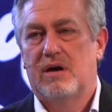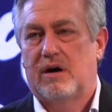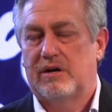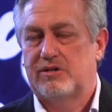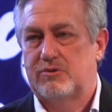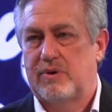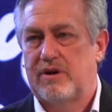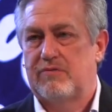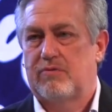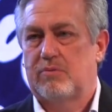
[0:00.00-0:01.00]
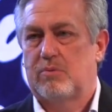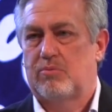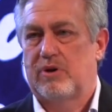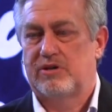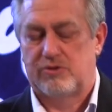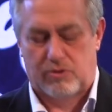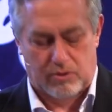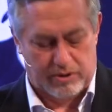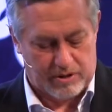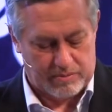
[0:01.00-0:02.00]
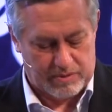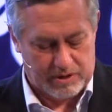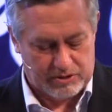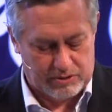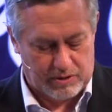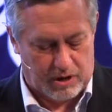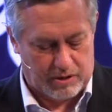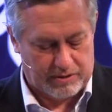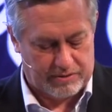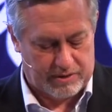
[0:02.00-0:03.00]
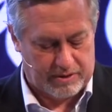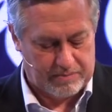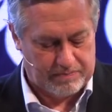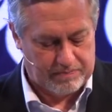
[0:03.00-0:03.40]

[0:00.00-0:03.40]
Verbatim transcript: on its way from the praetorium to Golgotha.